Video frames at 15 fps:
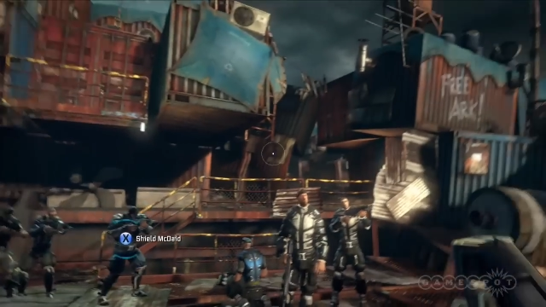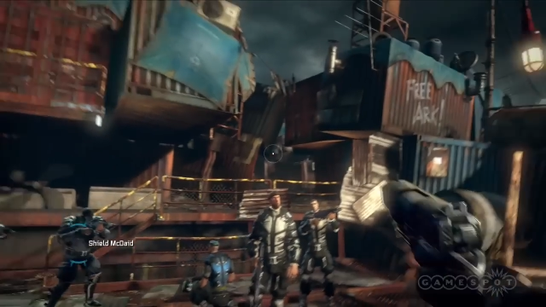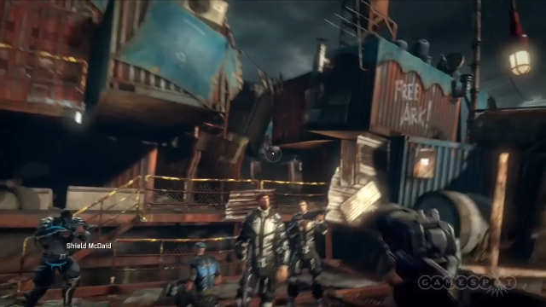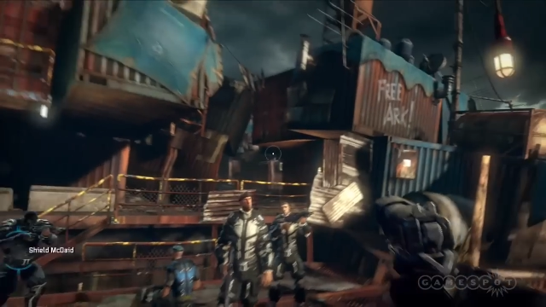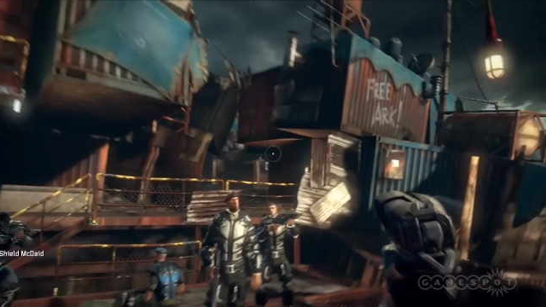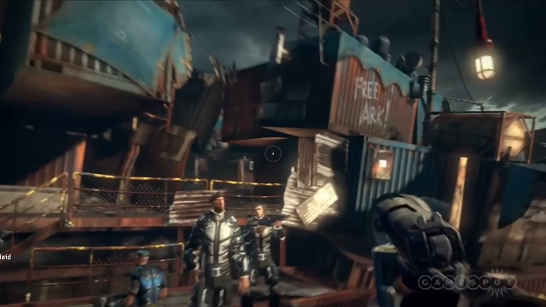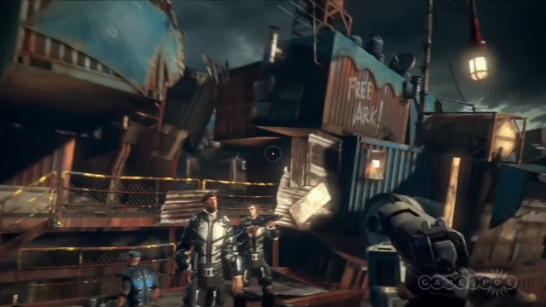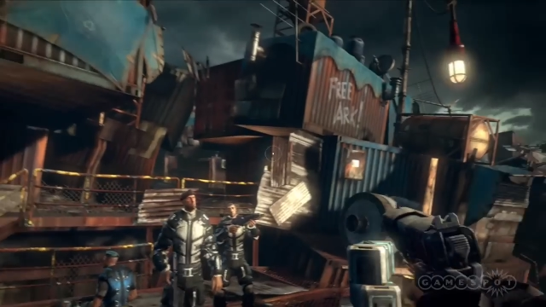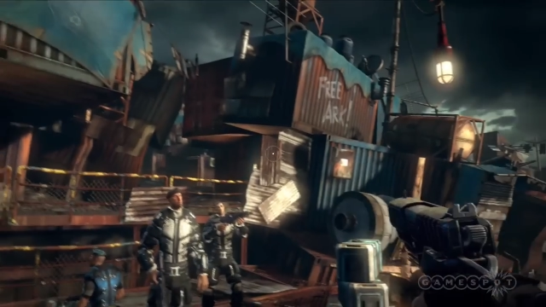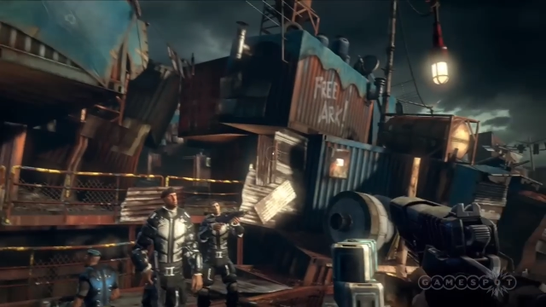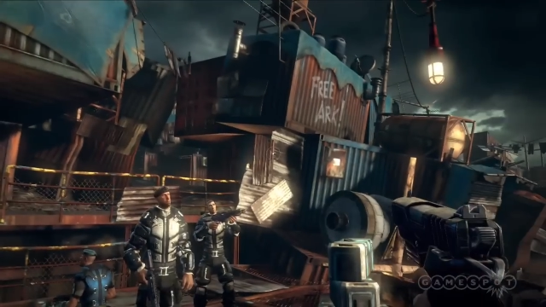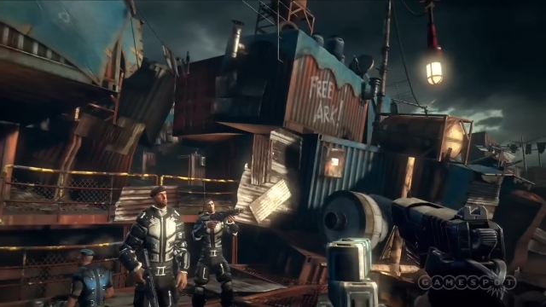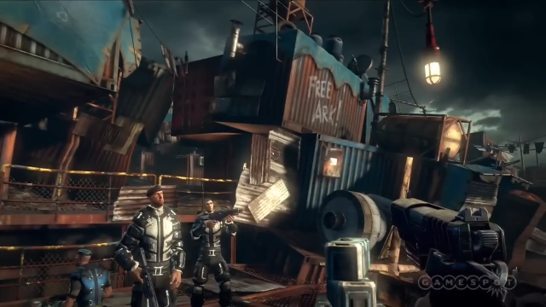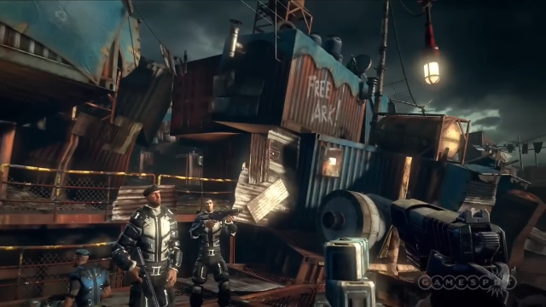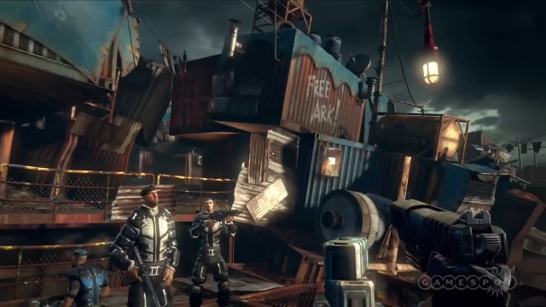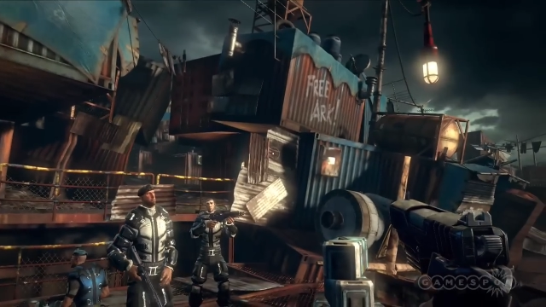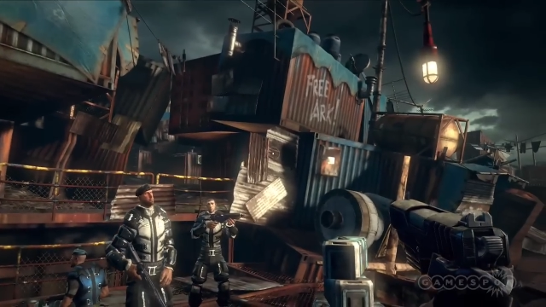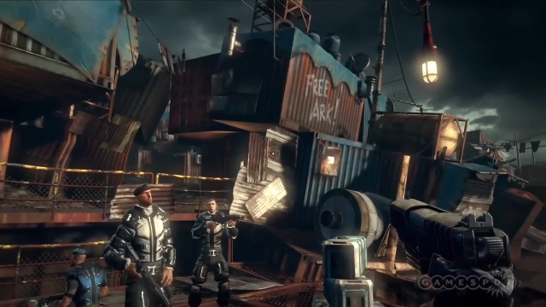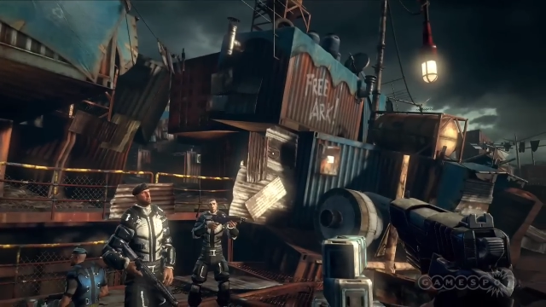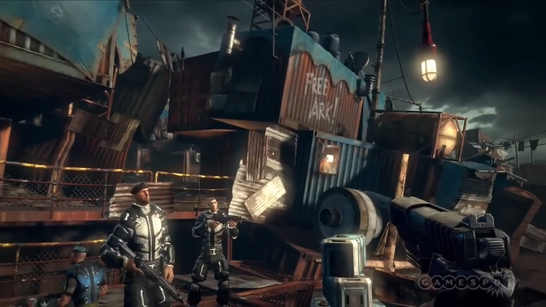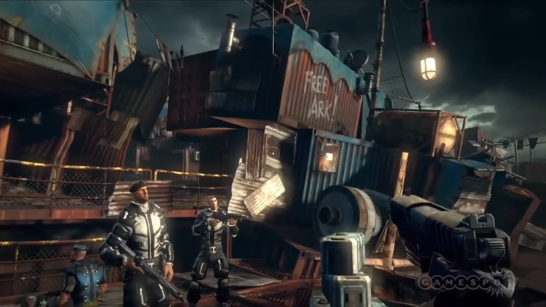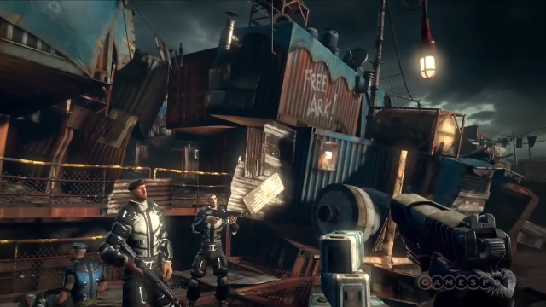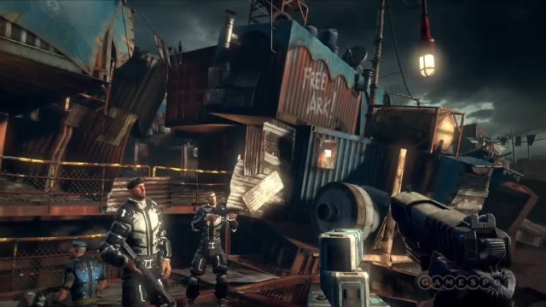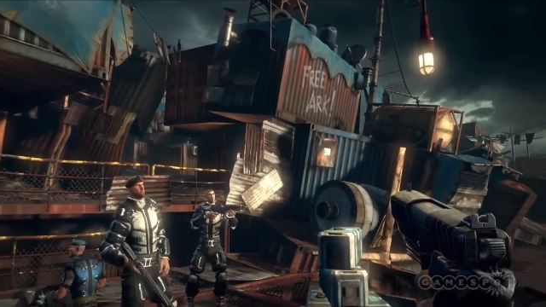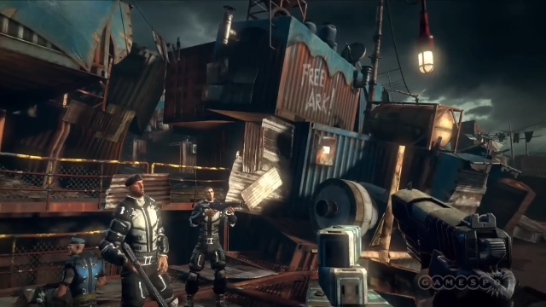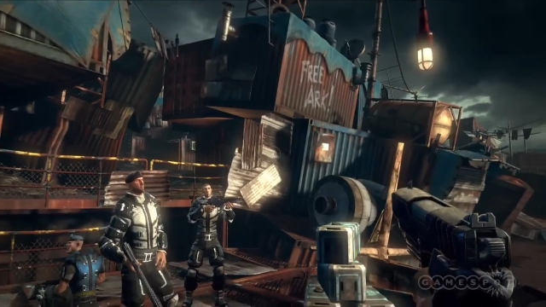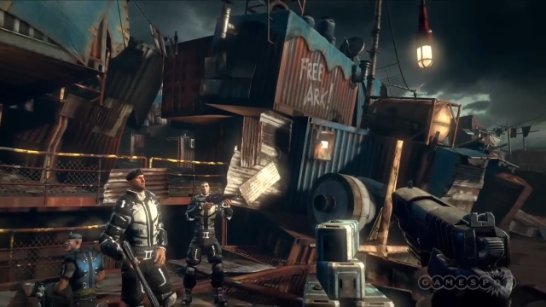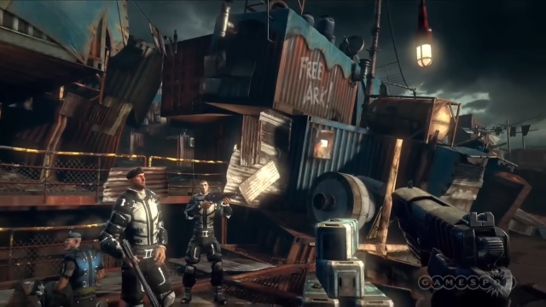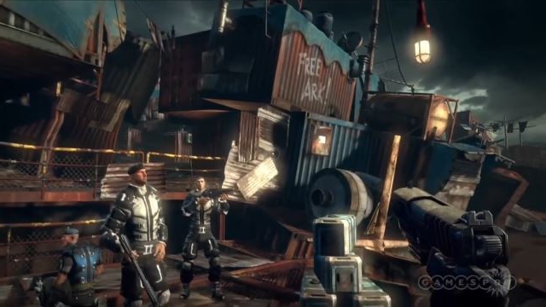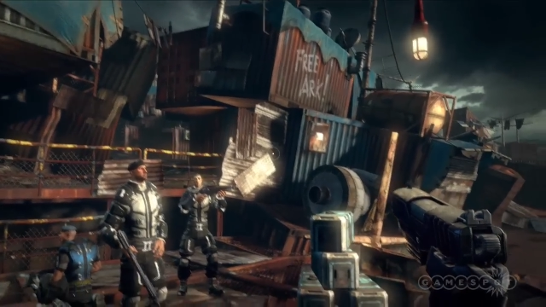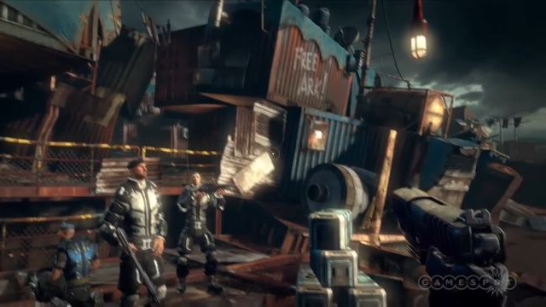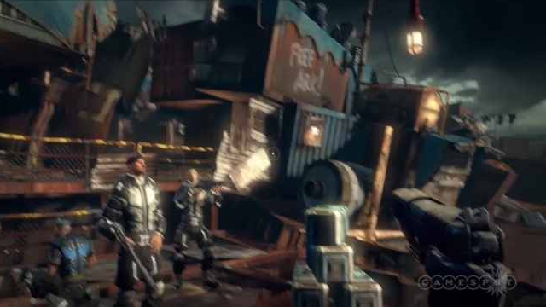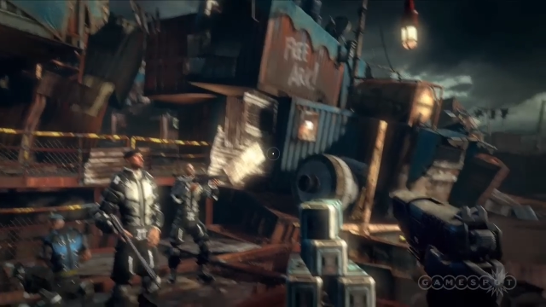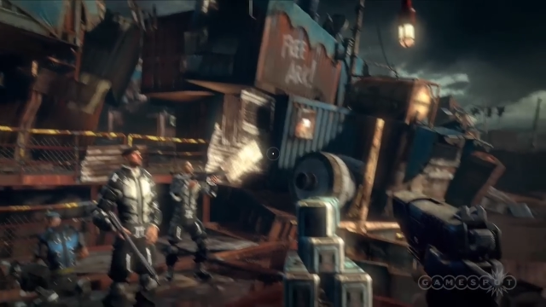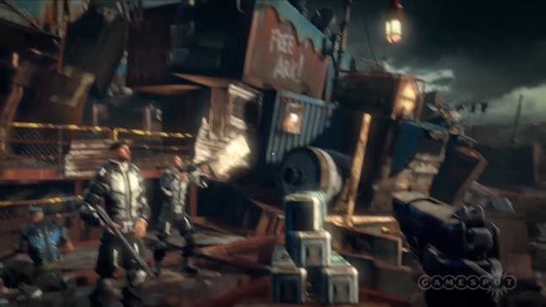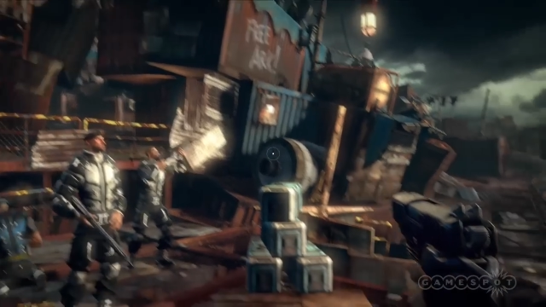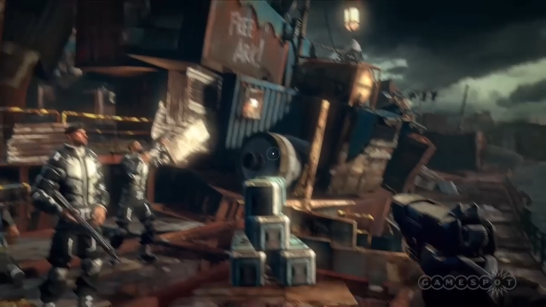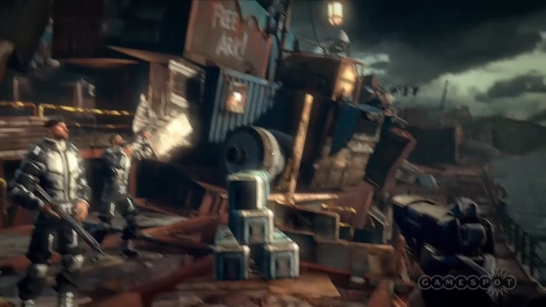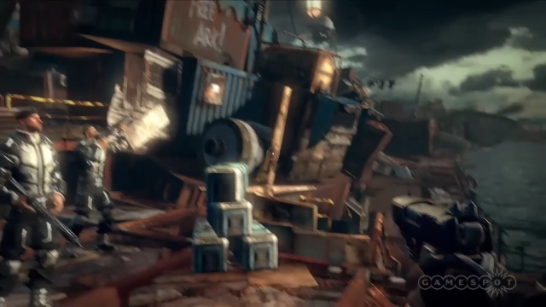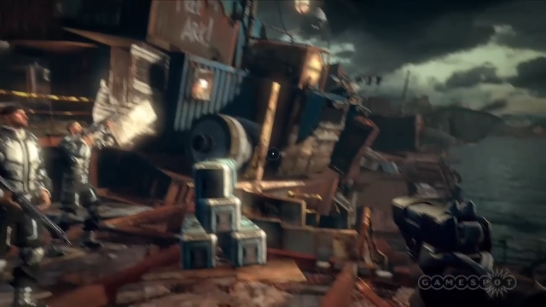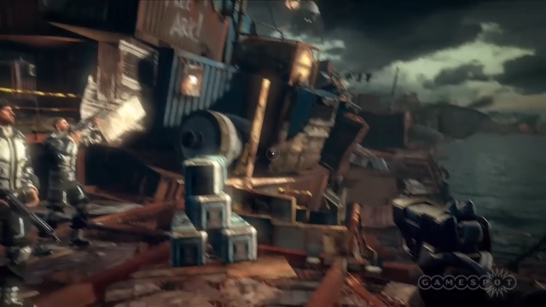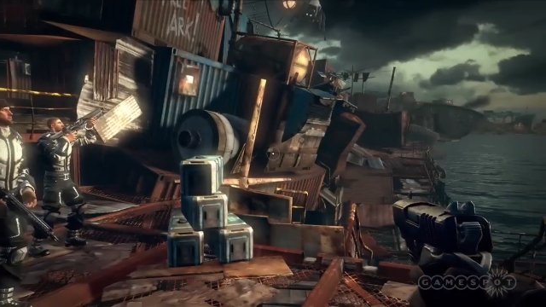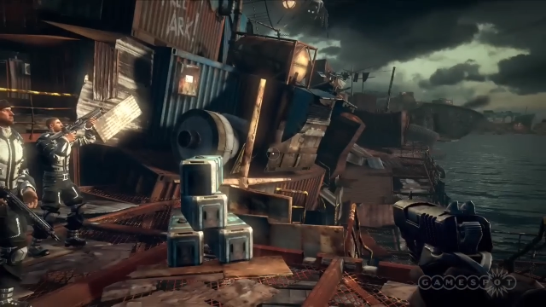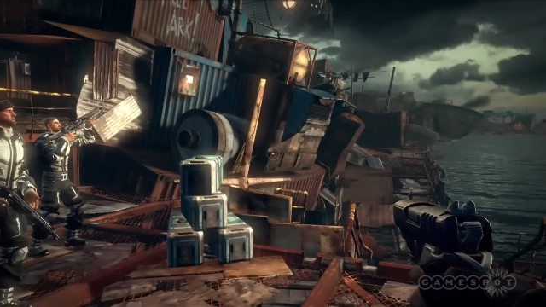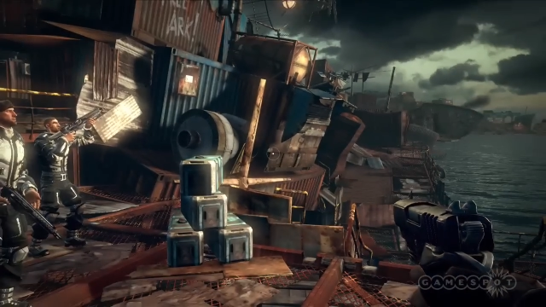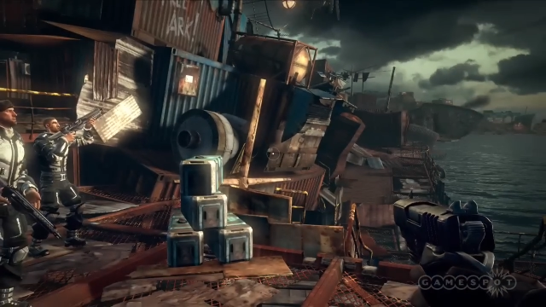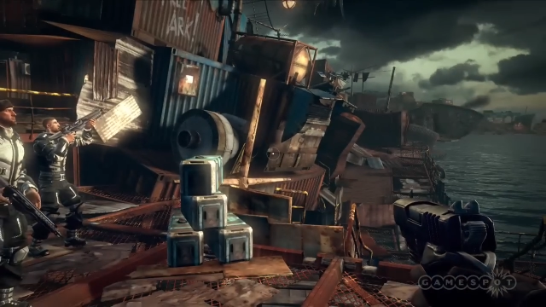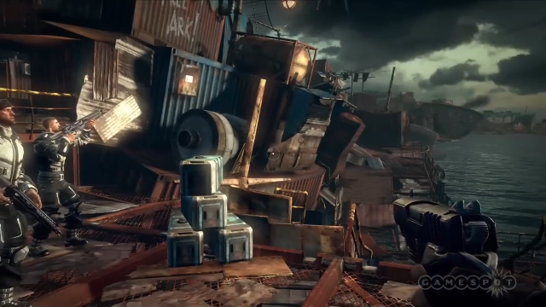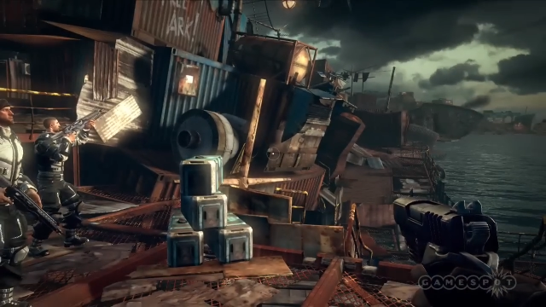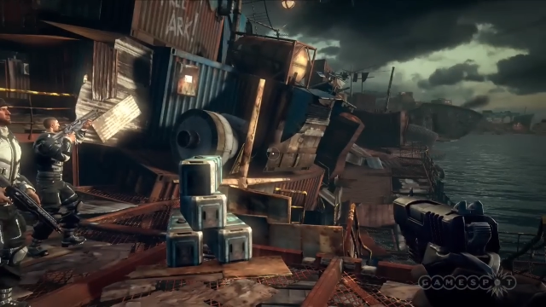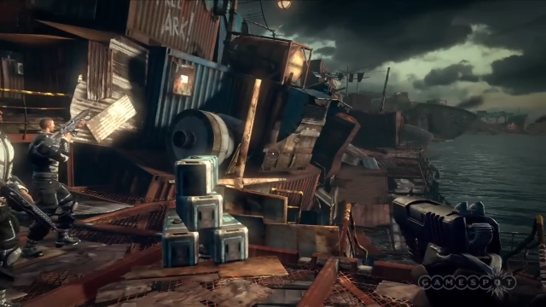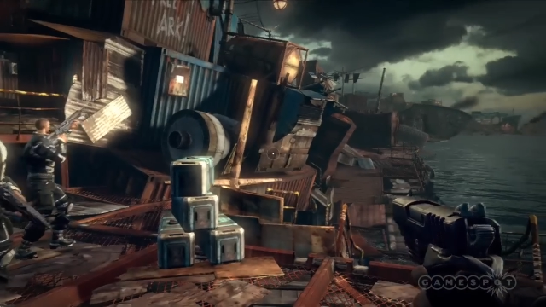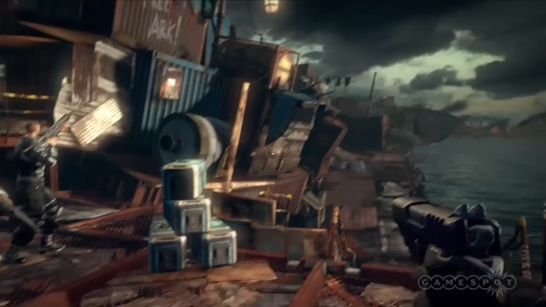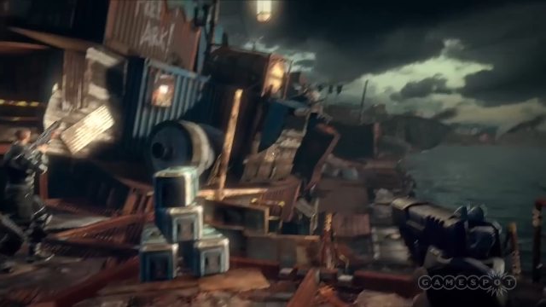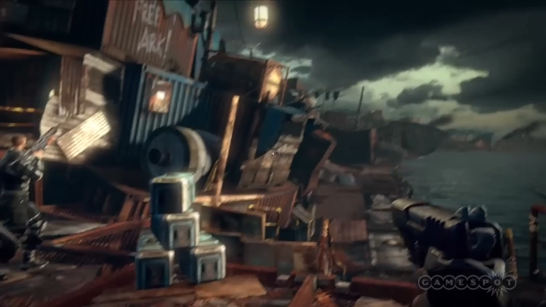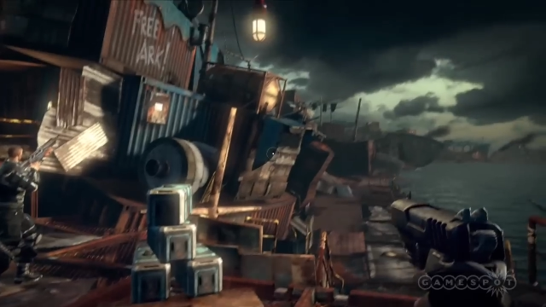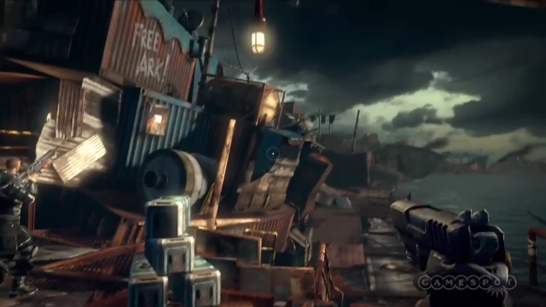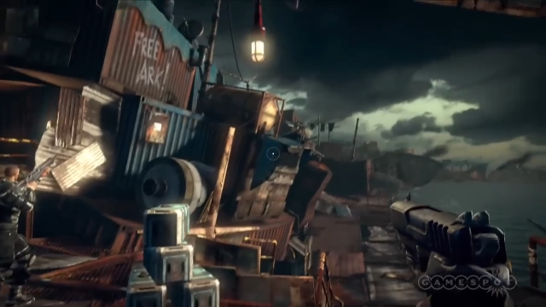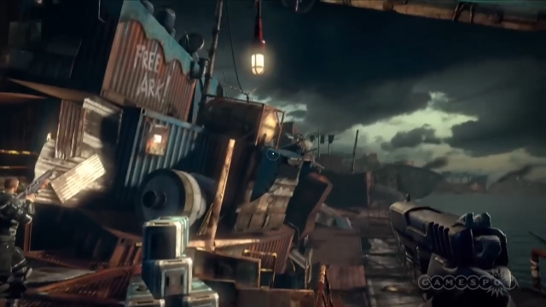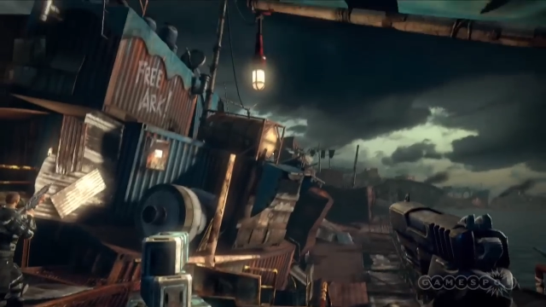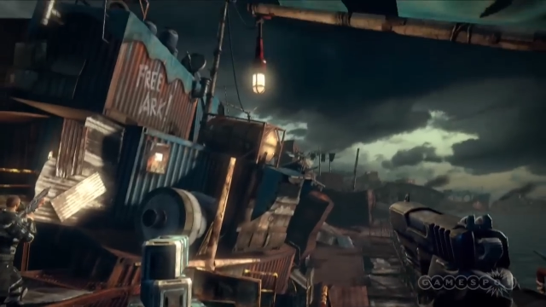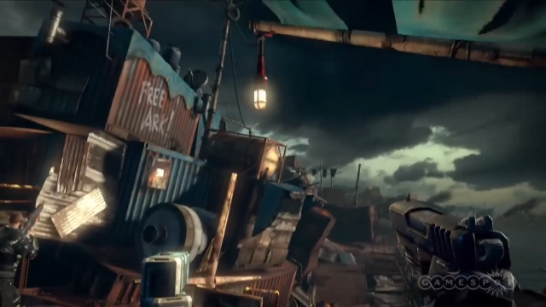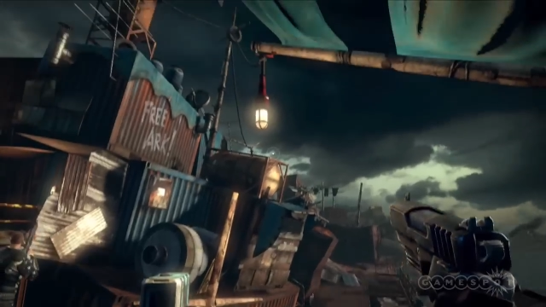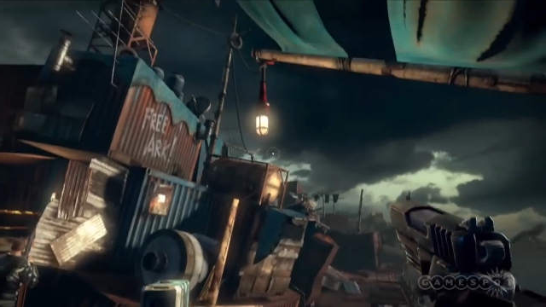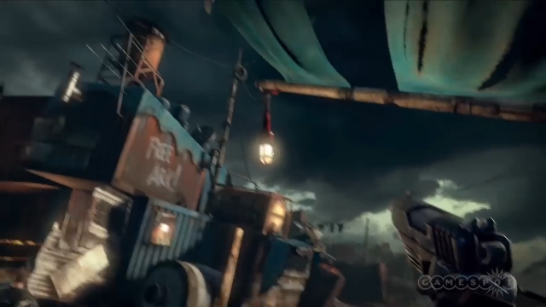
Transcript: Nobody's mouth can be seen.